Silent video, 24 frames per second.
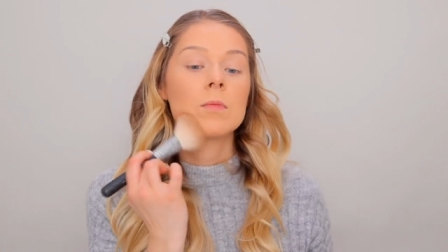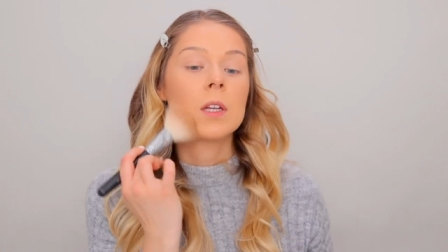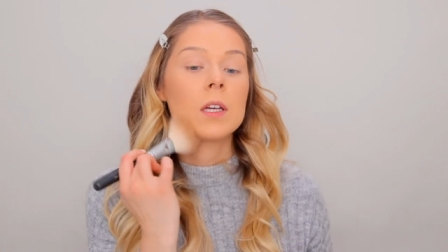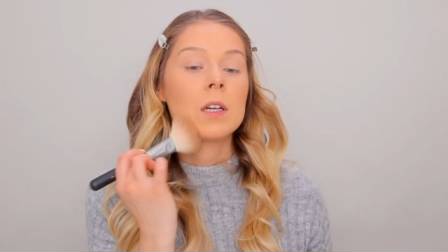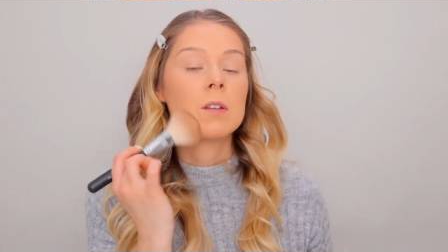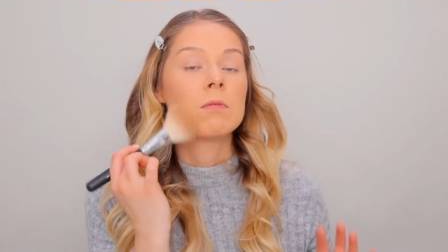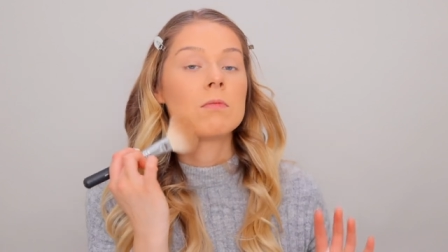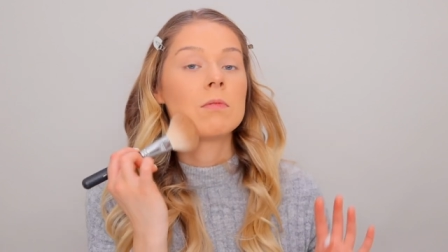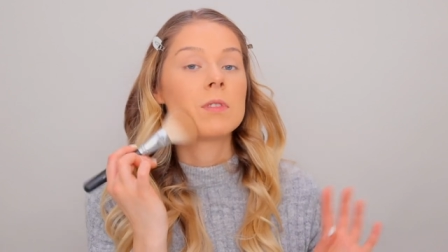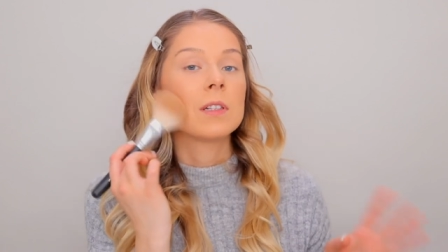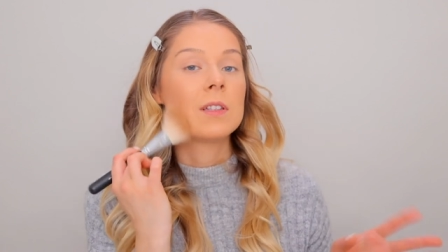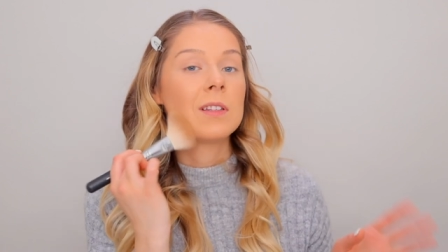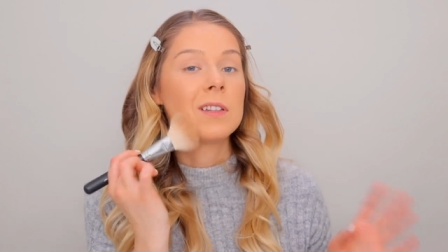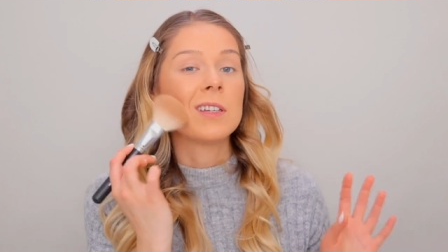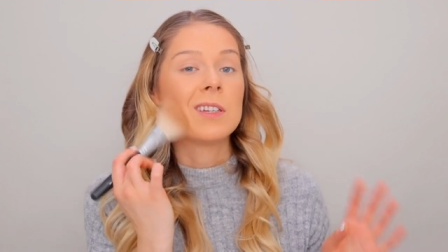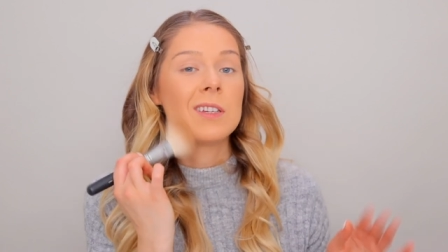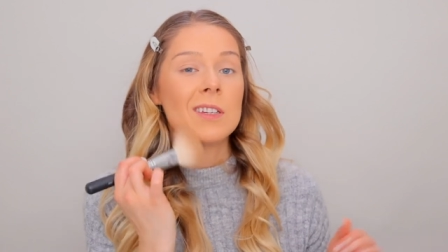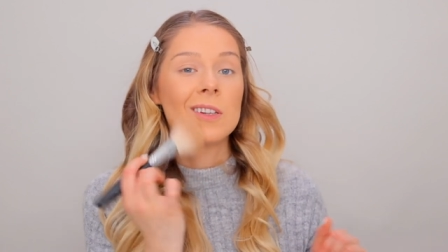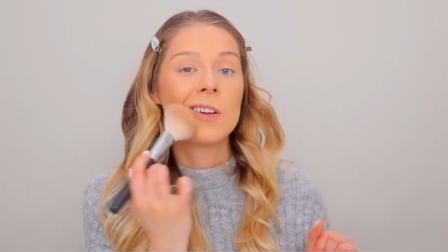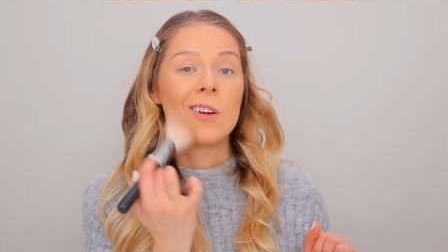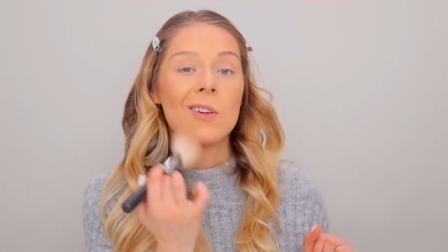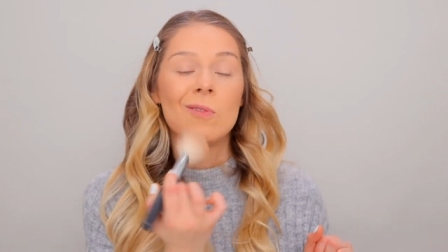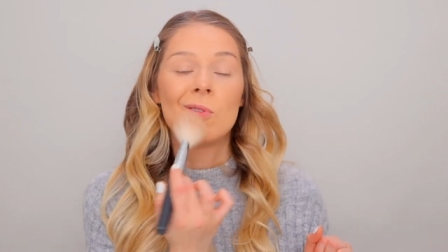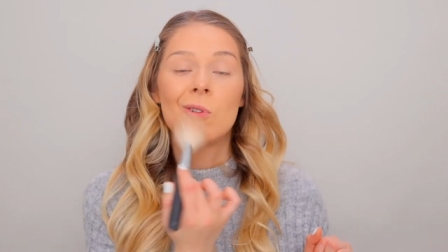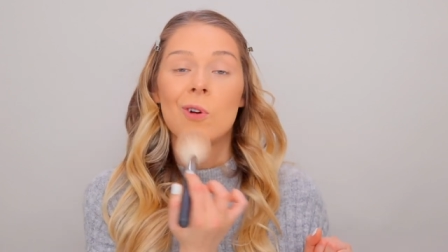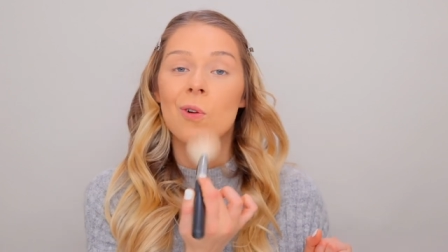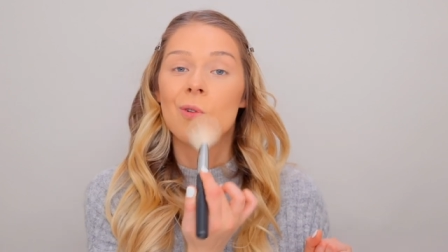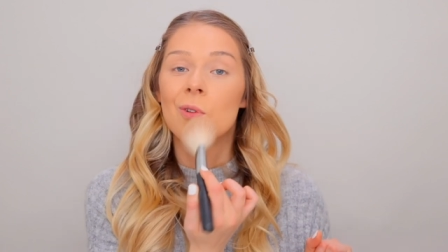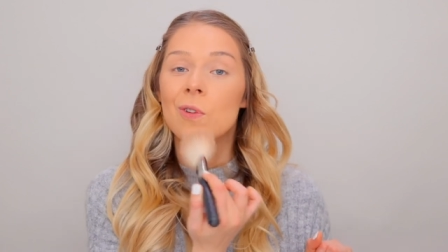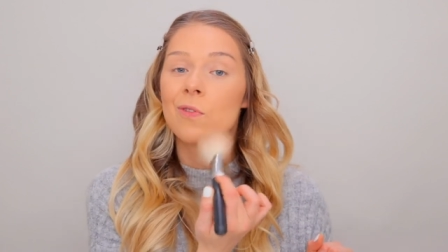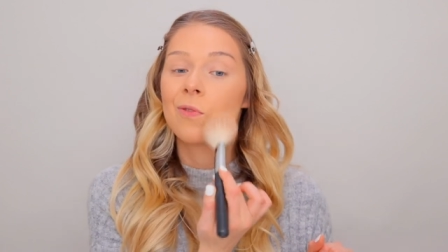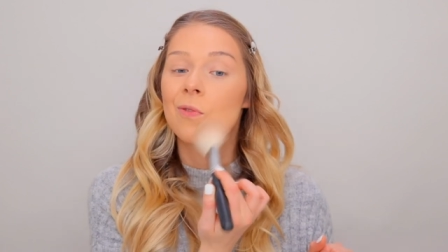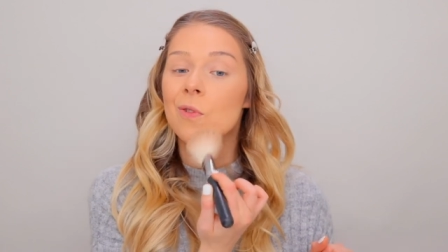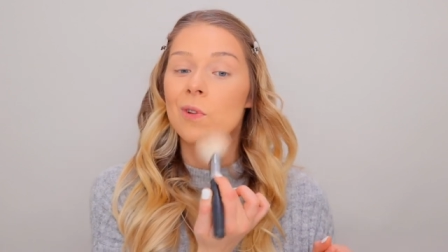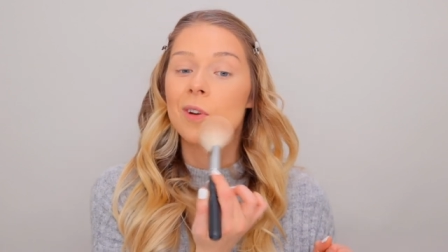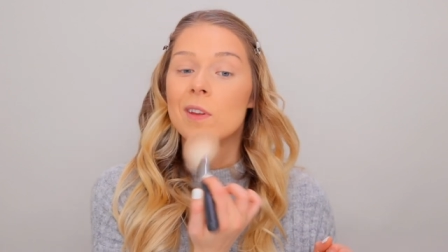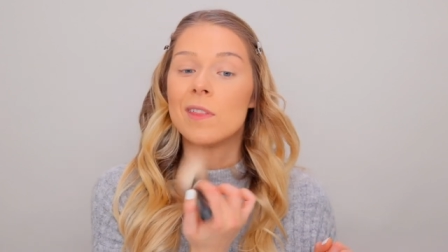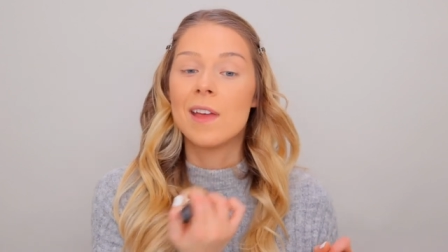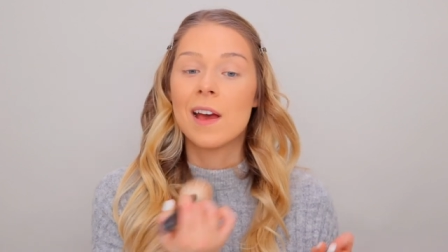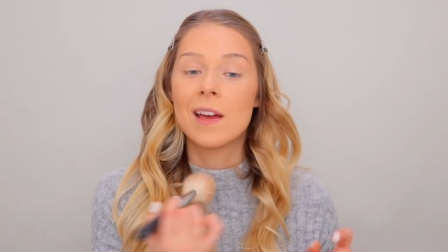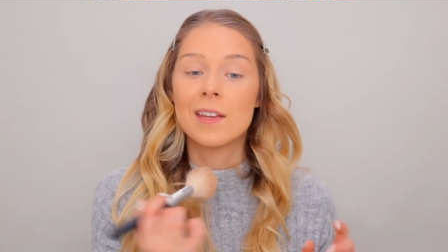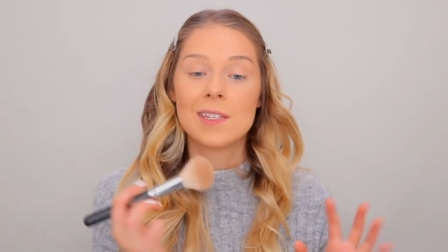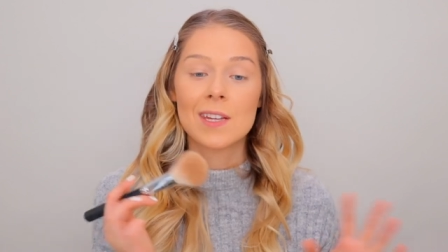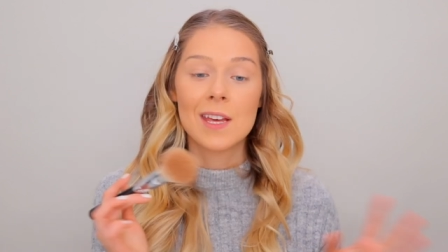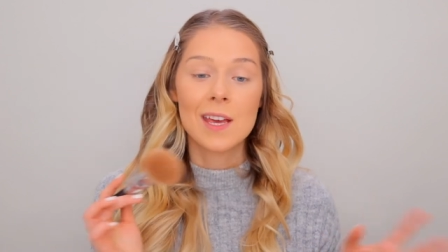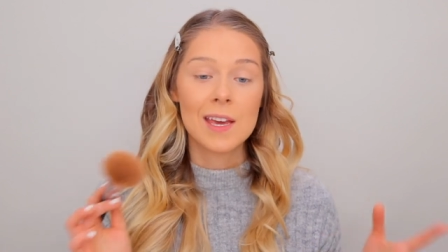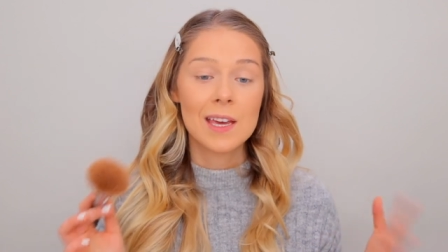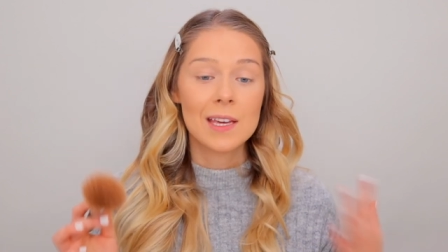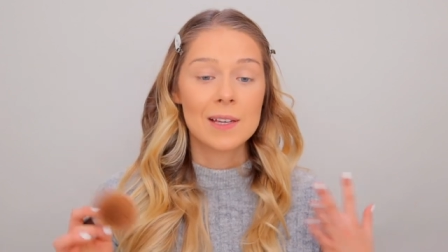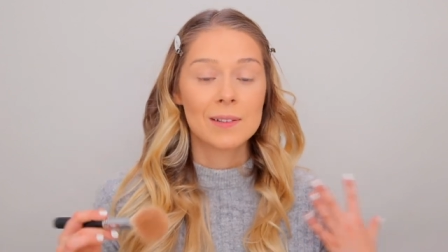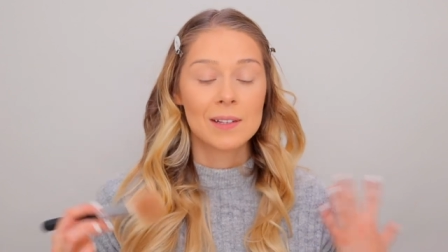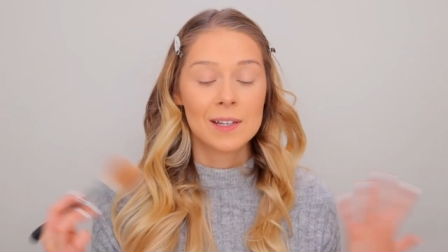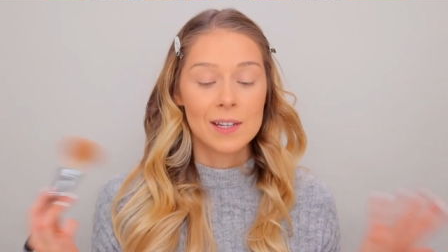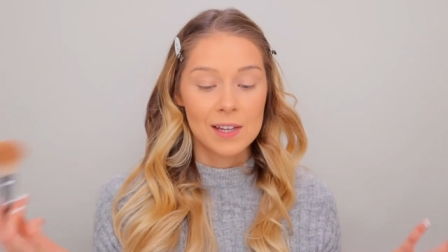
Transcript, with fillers: like really, you know, going for it that day,